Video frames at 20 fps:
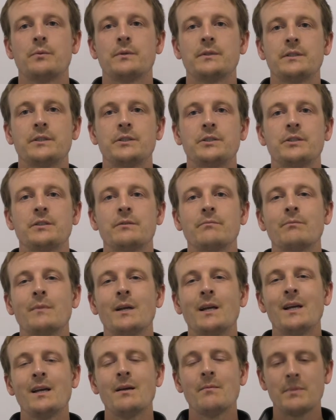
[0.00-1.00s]
position,
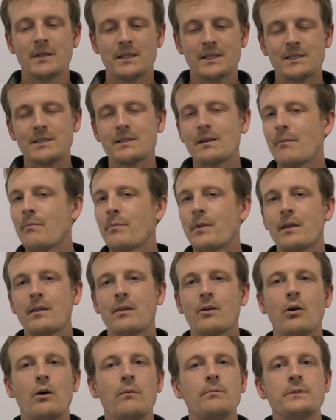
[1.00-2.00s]
but something
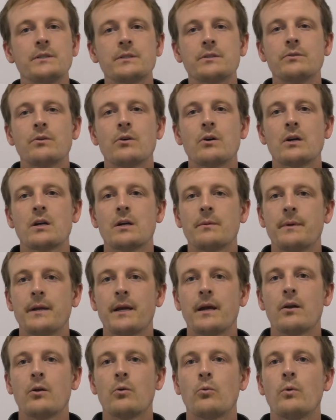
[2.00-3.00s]
that I'm just not going to be
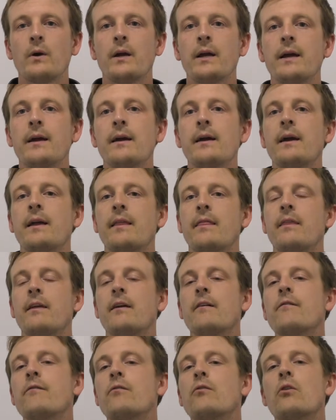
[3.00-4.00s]
able to wear, and
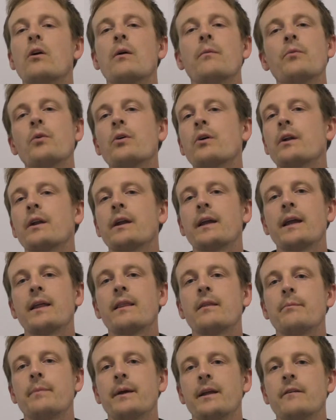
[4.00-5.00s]
therefore I'm not going to get
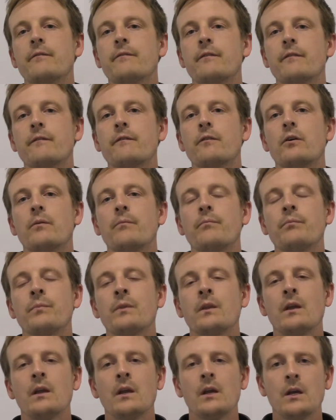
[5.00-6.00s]
the benefit from.
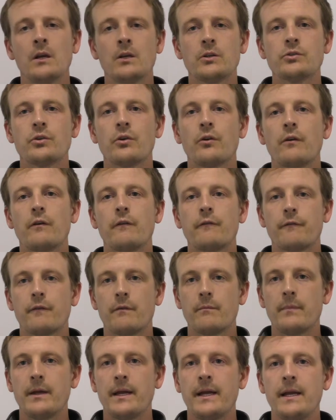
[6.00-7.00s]
So
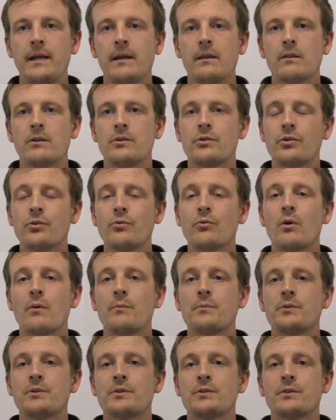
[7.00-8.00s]
for me, the two
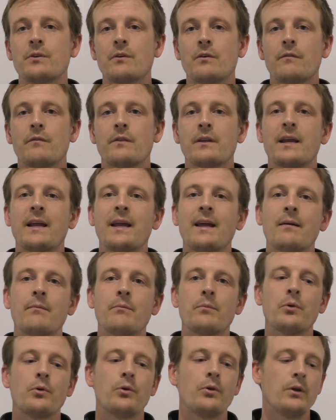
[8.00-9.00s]
options of the
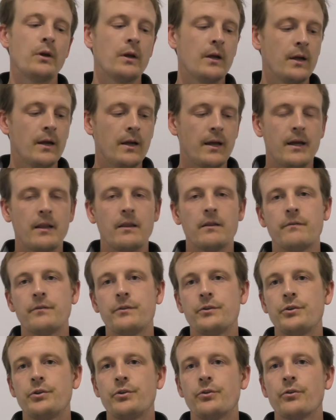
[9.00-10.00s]
Kambu and the
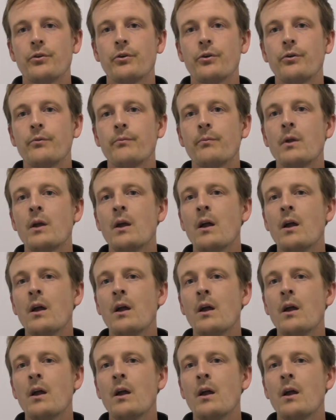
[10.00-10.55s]
Fujiro,